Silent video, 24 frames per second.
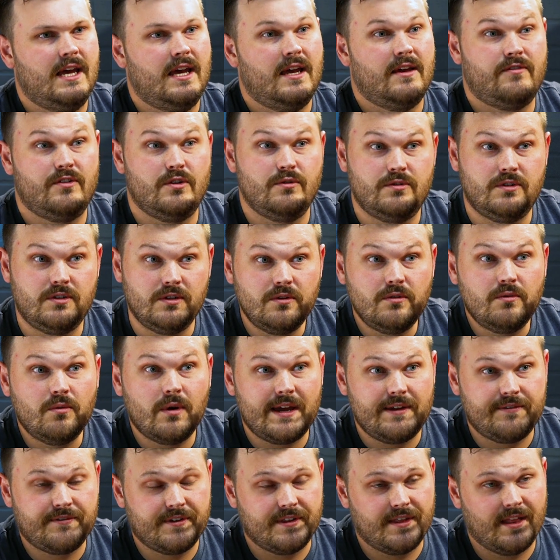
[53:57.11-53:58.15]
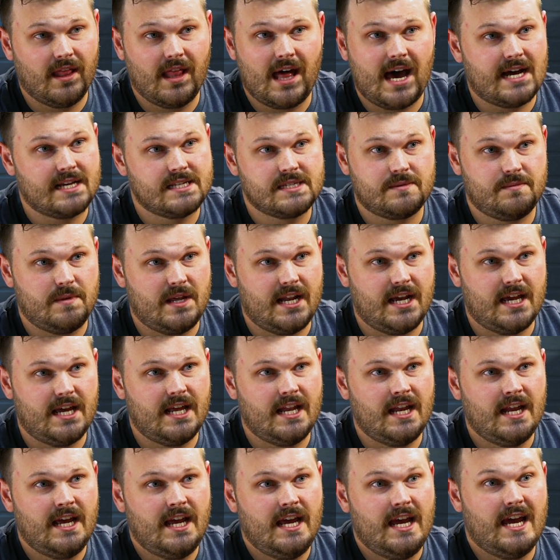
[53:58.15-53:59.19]
if you do wait for the last
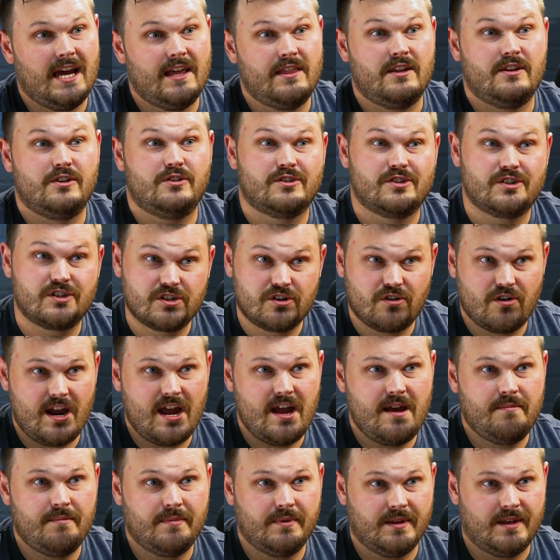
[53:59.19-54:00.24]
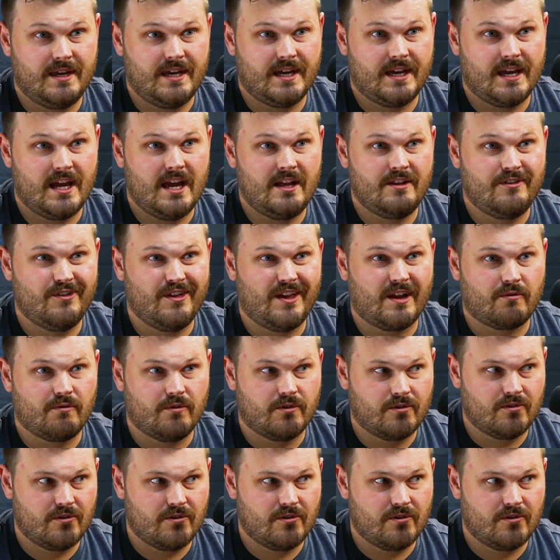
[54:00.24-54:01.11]
minute and then you're scrambling and you're like, well,